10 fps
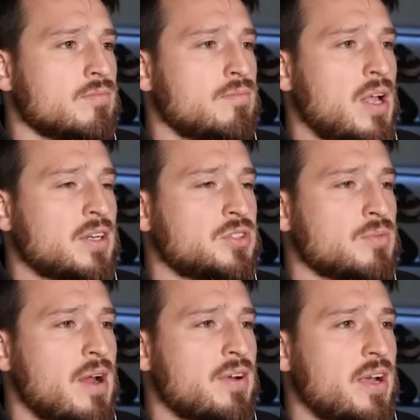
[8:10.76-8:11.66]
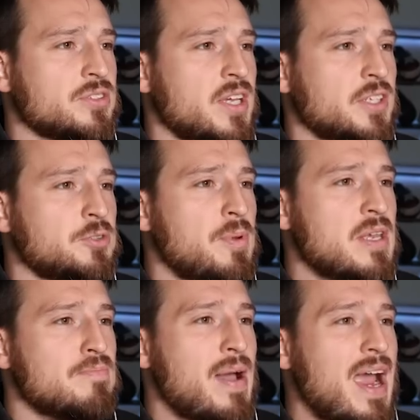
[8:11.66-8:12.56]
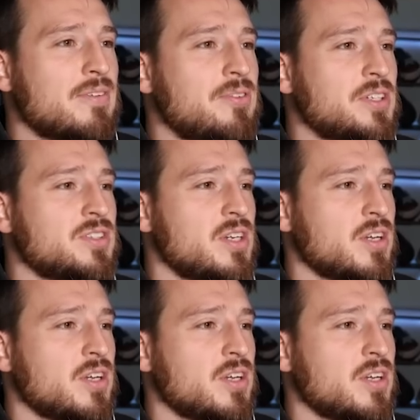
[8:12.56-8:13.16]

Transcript: Blocks a roundhouse kick, spinning back fist